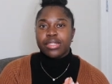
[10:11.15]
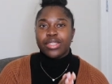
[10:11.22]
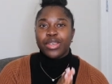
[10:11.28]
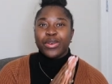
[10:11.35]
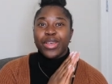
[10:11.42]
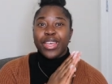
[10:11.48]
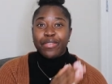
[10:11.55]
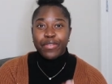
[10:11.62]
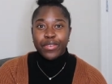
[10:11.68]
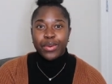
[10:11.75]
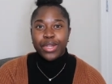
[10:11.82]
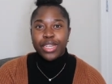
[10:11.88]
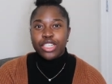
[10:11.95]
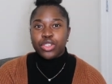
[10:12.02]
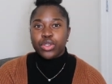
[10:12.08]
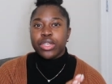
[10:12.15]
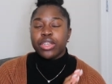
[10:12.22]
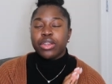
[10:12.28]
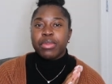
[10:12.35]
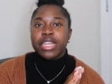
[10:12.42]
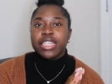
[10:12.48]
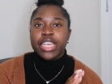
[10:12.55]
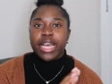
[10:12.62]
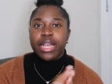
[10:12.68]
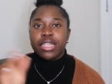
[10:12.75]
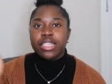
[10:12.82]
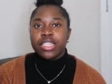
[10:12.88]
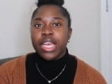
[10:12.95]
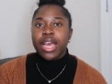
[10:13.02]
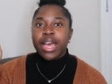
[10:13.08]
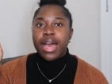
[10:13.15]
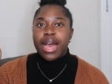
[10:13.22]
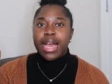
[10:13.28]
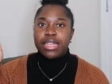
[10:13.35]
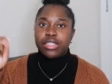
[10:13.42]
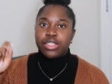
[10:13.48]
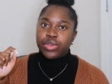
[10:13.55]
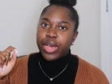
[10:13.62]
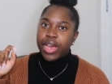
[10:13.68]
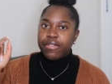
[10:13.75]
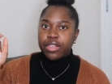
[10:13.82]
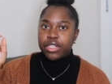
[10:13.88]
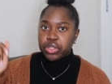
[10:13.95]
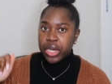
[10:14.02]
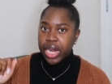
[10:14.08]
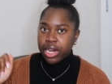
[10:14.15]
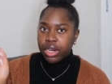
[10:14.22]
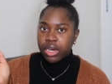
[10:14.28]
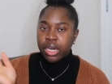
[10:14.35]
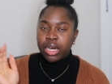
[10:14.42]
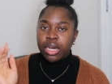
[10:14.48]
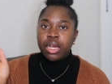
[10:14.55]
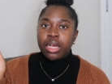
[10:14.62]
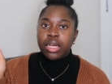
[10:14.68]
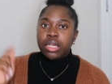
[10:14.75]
So if you want to join in on my challenge, I do have a tracker